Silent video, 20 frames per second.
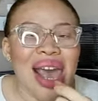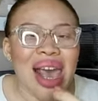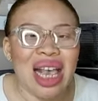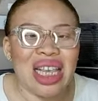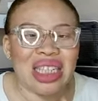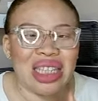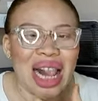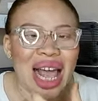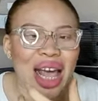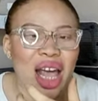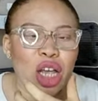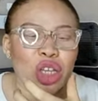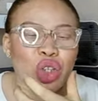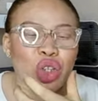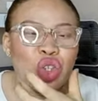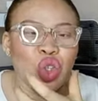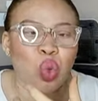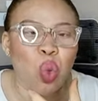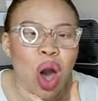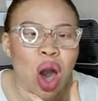is like a
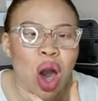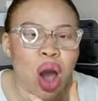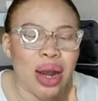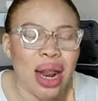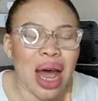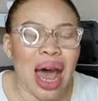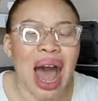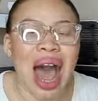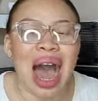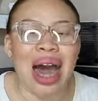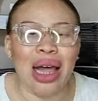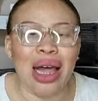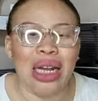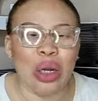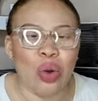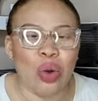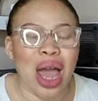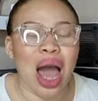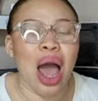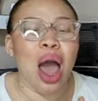sword.
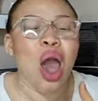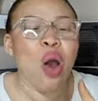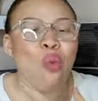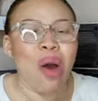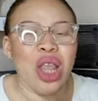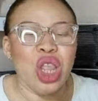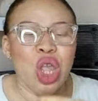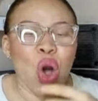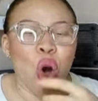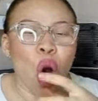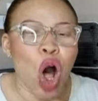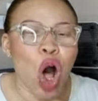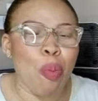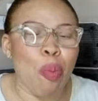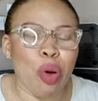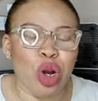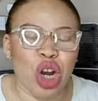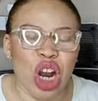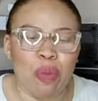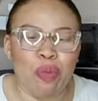Hallelujah. When you
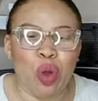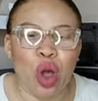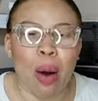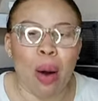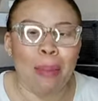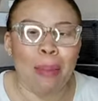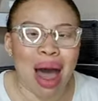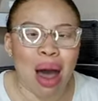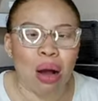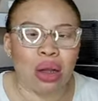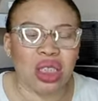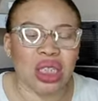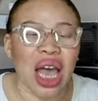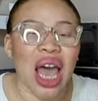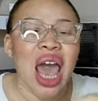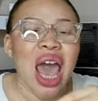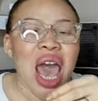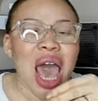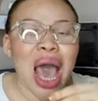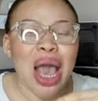open open up your mouth
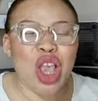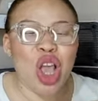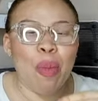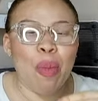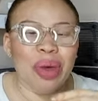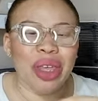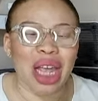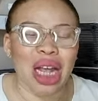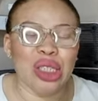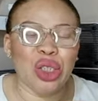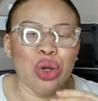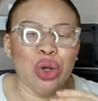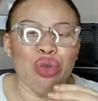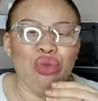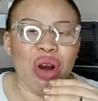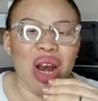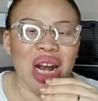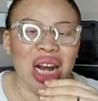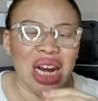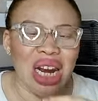eh, and you begin to
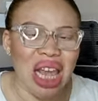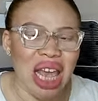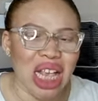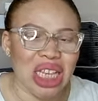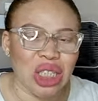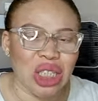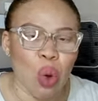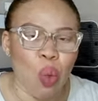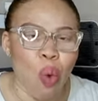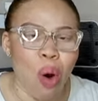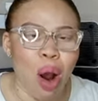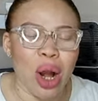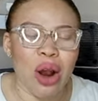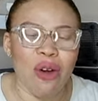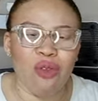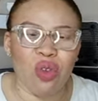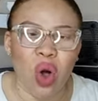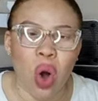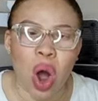release the word of